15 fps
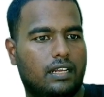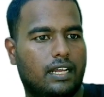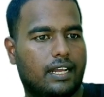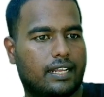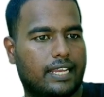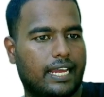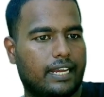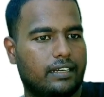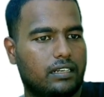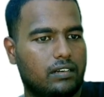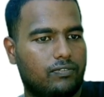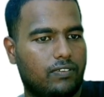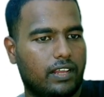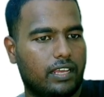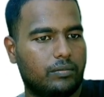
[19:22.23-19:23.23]
A candle
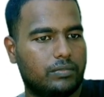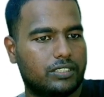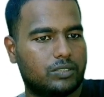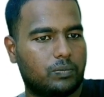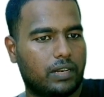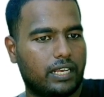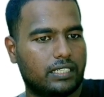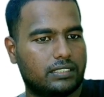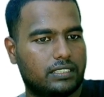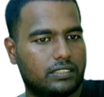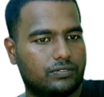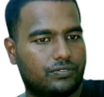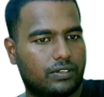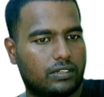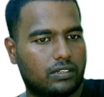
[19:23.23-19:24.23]
flame is placed
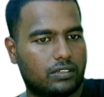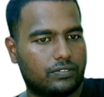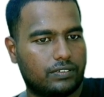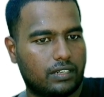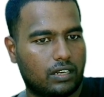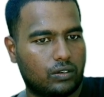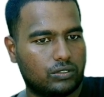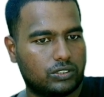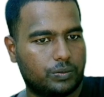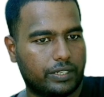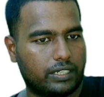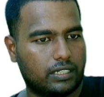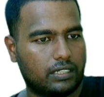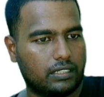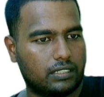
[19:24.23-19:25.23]
in front of a
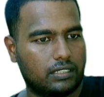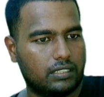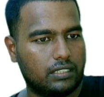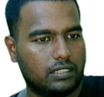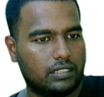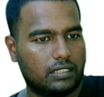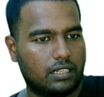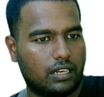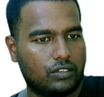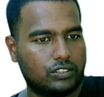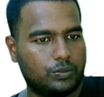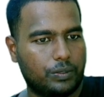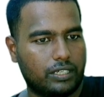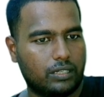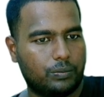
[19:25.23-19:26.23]
loudspeaker. The
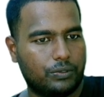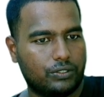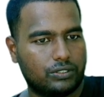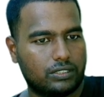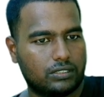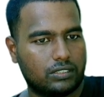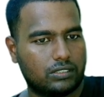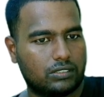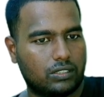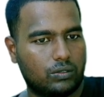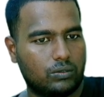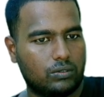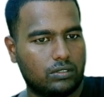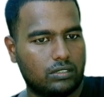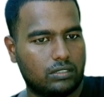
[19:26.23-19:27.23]
loudspeaker produces a
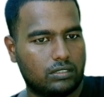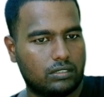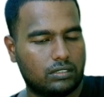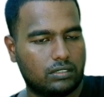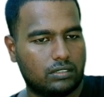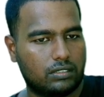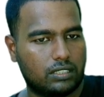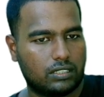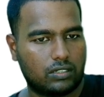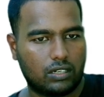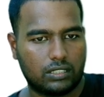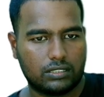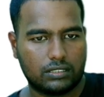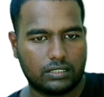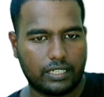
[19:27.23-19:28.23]
sound that
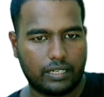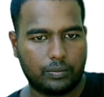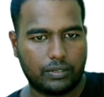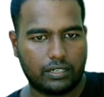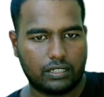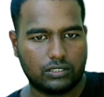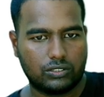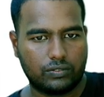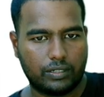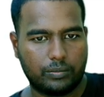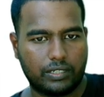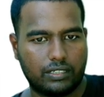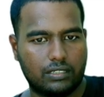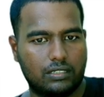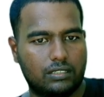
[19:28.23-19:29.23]
causes air particles to
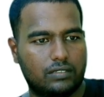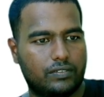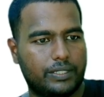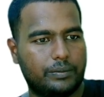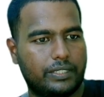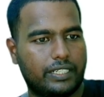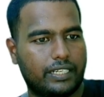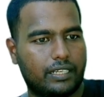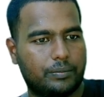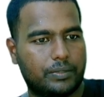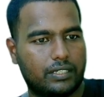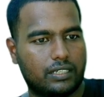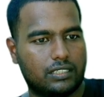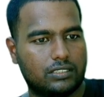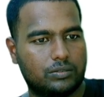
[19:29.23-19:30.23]
vibrate. Vibrating air
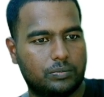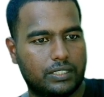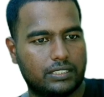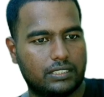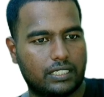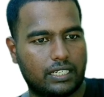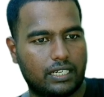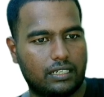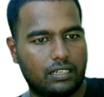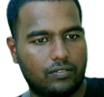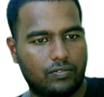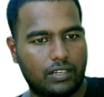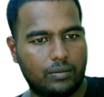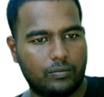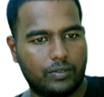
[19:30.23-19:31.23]
particles makes the candle
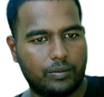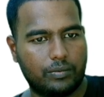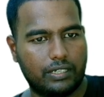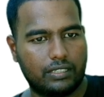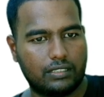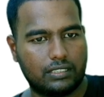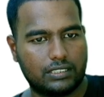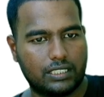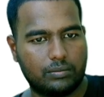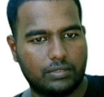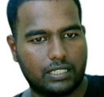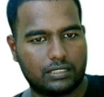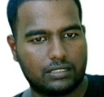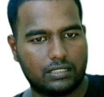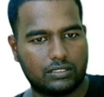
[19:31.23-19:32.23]
flame vibrate in the same
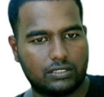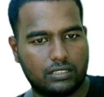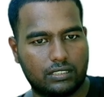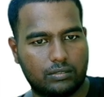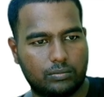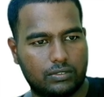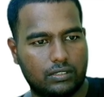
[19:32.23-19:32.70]
direction as the